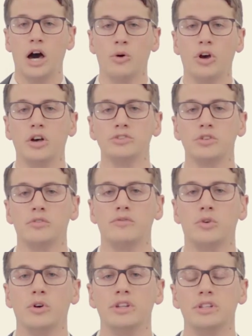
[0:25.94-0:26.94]
I would also
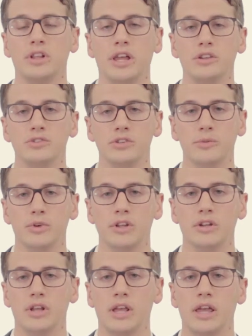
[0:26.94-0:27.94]
avoid delaying
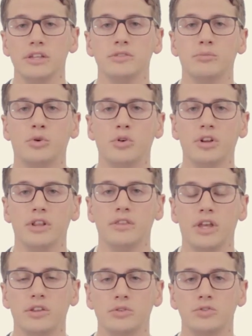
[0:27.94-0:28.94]
treatment. It's important
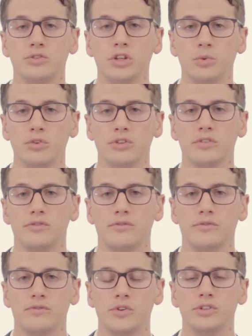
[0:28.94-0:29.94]
that you treat within
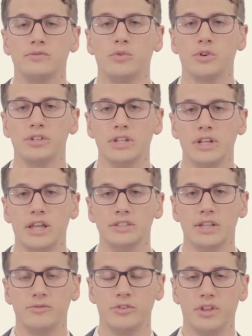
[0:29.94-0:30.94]
the first 14
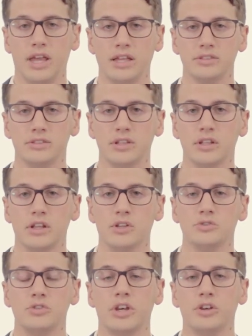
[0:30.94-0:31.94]
days after the accident
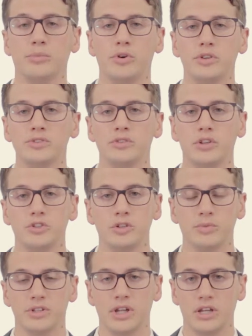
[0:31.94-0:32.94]
so that your personal injury
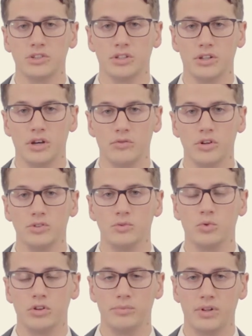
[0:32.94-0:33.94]
protection coverage
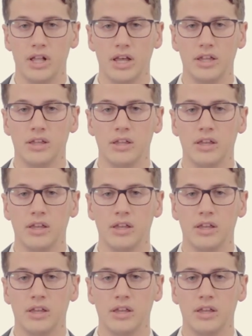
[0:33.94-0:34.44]
will apply.